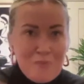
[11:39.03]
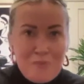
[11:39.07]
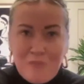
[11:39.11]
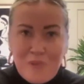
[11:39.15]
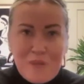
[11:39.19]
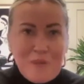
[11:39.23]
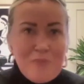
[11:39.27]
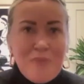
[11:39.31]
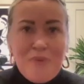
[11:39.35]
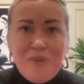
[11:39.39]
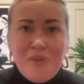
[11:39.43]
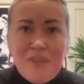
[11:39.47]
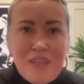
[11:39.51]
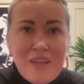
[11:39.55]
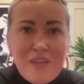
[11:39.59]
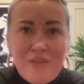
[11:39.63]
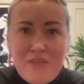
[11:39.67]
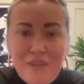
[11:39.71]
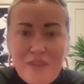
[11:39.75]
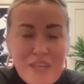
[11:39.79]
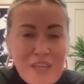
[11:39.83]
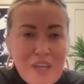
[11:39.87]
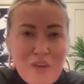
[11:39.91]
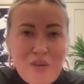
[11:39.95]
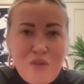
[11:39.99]
People live
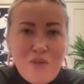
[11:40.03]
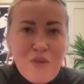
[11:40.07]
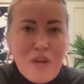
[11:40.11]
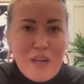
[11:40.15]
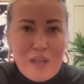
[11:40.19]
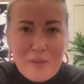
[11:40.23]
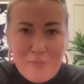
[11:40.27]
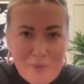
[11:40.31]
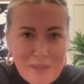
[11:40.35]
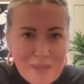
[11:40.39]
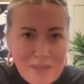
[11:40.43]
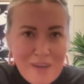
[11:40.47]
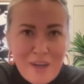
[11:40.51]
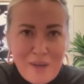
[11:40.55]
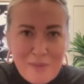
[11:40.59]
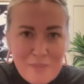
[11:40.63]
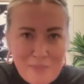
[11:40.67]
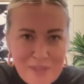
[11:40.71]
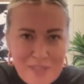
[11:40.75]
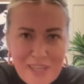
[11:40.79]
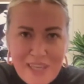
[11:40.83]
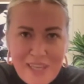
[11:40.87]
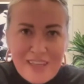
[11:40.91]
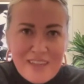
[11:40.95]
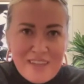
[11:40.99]
incredibly
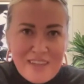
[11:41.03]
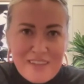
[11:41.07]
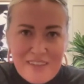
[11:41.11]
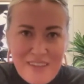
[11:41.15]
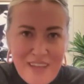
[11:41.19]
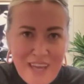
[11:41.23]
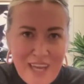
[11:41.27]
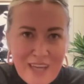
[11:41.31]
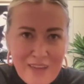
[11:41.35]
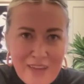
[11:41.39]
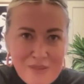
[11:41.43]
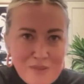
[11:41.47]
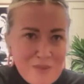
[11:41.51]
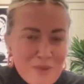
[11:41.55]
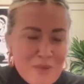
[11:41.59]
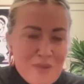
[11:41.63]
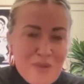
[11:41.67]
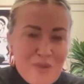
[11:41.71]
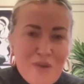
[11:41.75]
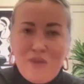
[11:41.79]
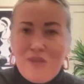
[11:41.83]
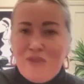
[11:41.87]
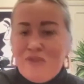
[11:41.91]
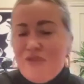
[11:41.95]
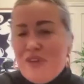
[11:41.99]
complicated lives with
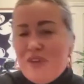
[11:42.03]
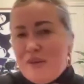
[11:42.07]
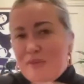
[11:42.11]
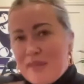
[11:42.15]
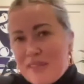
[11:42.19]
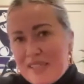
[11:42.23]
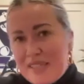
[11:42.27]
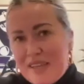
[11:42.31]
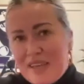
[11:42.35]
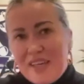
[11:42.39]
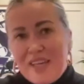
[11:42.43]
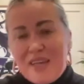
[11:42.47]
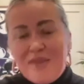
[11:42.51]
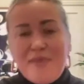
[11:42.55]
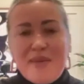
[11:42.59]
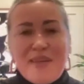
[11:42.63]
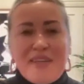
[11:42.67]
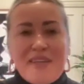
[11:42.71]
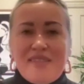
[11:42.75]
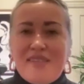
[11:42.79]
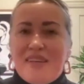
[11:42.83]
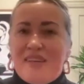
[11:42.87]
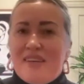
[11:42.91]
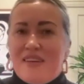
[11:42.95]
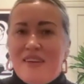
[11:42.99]
our own family
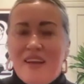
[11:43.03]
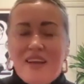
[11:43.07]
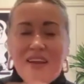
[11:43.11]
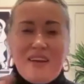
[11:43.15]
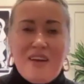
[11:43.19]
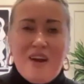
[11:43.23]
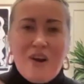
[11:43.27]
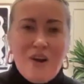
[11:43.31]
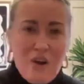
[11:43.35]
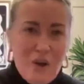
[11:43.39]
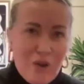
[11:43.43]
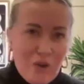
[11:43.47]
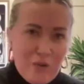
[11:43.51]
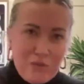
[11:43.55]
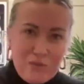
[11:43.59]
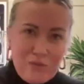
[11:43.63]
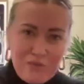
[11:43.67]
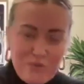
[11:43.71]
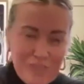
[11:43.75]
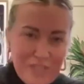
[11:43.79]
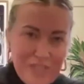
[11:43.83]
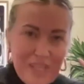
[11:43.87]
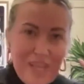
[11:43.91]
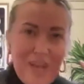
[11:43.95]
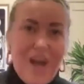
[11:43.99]
dynamics and our
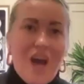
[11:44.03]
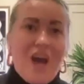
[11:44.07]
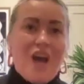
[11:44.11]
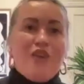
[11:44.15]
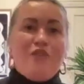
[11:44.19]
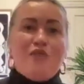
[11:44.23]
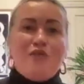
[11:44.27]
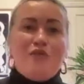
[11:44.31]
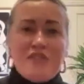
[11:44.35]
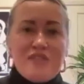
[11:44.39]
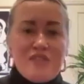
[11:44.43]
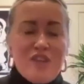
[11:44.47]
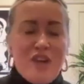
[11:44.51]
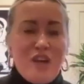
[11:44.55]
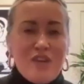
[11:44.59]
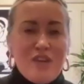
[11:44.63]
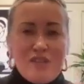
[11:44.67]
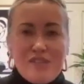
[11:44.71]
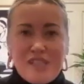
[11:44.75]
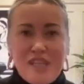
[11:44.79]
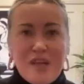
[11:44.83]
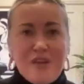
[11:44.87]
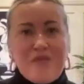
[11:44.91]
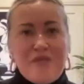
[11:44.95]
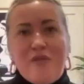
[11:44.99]
own unresolved
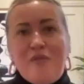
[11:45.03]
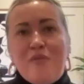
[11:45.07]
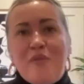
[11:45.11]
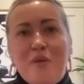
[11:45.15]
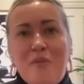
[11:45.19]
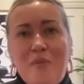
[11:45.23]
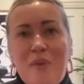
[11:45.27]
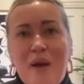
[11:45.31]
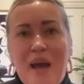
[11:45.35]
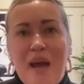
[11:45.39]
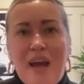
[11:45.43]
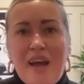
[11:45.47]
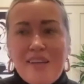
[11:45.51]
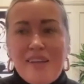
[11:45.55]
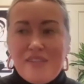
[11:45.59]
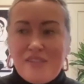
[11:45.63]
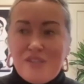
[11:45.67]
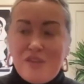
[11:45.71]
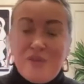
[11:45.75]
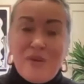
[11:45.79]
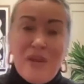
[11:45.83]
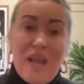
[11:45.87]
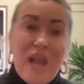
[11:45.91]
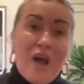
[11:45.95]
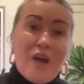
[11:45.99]
stuff from the past.
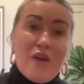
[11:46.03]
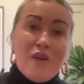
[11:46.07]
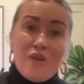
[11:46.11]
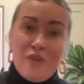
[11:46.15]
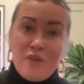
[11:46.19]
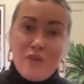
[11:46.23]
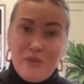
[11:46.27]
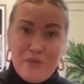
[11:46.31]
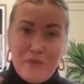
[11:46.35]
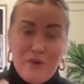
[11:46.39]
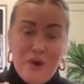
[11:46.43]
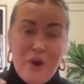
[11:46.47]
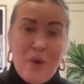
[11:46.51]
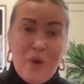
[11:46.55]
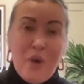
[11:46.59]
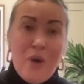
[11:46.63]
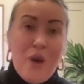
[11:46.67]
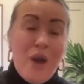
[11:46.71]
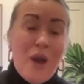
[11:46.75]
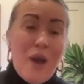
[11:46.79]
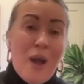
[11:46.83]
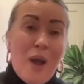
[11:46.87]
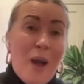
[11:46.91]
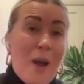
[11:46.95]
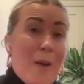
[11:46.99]
So now you throw
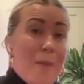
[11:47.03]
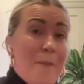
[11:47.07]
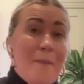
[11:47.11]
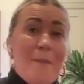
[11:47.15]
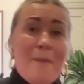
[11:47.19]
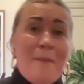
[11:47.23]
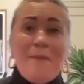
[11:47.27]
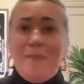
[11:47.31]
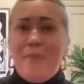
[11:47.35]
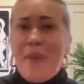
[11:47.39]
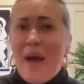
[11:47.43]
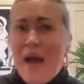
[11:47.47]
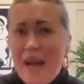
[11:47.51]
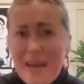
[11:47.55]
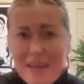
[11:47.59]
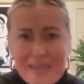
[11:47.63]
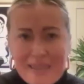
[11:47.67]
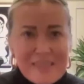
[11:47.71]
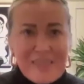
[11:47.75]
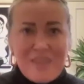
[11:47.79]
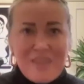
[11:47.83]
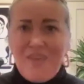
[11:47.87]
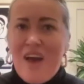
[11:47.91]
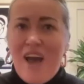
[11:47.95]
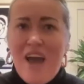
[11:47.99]
a
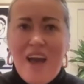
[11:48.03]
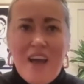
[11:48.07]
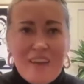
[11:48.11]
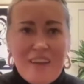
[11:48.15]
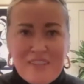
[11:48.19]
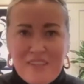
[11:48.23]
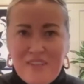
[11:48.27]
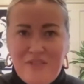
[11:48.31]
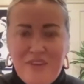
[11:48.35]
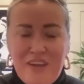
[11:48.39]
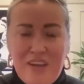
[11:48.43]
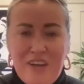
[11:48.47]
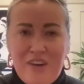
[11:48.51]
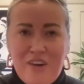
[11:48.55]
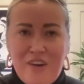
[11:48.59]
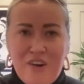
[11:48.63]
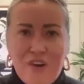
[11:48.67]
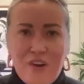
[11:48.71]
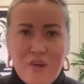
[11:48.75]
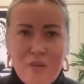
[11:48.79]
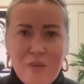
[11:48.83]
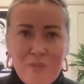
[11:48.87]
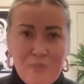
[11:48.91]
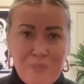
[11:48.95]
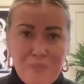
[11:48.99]
massive
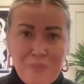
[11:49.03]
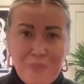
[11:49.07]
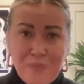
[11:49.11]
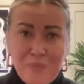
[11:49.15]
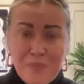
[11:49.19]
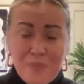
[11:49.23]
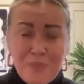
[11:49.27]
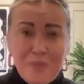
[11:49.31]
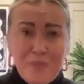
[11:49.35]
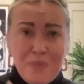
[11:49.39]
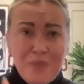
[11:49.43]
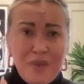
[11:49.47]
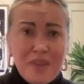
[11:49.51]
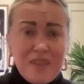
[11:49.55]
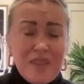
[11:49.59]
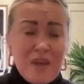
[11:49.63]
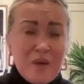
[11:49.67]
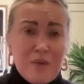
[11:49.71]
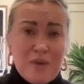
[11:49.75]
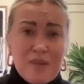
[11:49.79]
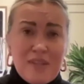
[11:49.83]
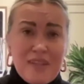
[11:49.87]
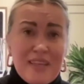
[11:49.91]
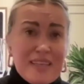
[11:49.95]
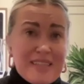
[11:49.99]
activator
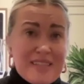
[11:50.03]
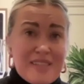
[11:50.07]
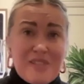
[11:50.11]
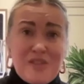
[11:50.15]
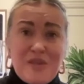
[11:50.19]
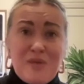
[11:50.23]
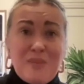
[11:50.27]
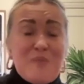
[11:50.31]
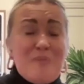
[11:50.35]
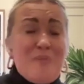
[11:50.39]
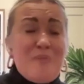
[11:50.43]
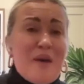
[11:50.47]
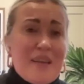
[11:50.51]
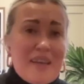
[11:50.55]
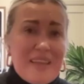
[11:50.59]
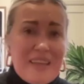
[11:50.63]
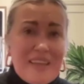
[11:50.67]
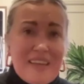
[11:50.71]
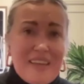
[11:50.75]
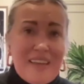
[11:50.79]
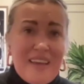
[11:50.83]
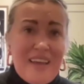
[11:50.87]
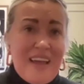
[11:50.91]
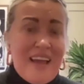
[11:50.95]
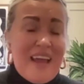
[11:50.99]
that relates to
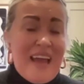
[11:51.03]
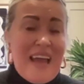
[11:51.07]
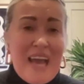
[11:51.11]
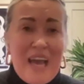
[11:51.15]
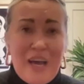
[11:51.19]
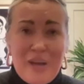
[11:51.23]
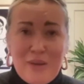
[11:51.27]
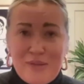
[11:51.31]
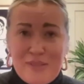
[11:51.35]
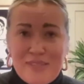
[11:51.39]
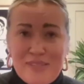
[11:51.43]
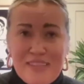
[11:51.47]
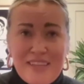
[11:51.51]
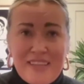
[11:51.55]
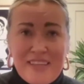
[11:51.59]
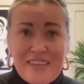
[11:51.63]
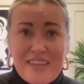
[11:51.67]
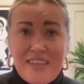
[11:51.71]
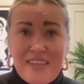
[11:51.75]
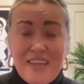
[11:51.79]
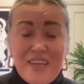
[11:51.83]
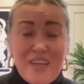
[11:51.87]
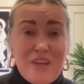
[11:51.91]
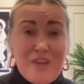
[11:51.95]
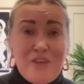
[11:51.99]
money, housing,
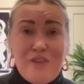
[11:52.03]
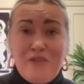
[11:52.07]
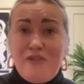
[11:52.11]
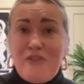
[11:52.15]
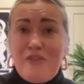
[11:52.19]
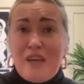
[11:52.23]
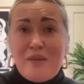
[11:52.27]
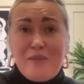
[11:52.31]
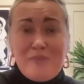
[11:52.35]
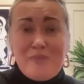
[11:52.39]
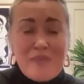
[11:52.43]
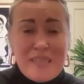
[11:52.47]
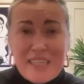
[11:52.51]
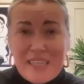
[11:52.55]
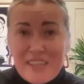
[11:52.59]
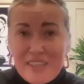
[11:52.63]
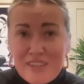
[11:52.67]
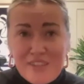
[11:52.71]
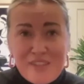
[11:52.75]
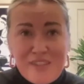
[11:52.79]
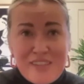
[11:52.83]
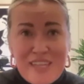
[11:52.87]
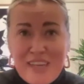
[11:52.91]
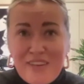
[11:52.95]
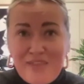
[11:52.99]
family,
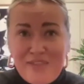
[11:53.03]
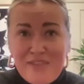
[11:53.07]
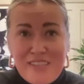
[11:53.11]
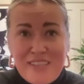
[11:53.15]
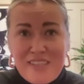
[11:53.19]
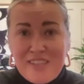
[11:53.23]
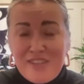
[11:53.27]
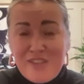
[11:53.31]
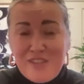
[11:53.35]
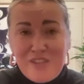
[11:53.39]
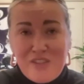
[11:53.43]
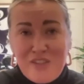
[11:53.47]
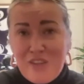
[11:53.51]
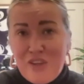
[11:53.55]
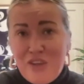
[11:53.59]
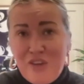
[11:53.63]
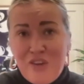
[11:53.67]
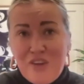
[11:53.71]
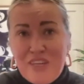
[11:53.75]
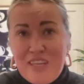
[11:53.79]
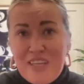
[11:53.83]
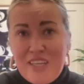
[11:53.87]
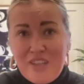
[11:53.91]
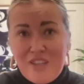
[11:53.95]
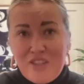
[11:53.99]
safety,
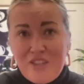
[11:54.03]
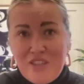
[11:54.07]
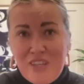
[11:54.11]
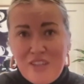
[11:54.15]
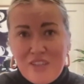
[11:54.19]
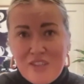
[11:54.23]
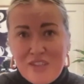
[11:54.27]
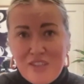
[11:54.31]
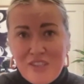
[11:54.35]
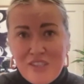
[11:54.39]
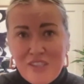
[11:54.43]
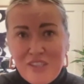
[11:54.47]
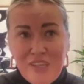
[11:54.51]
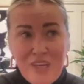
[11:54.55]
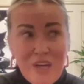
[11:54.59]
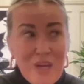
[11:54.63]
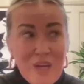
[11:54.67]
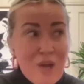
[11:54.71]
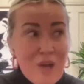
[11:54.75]
security, and shelter.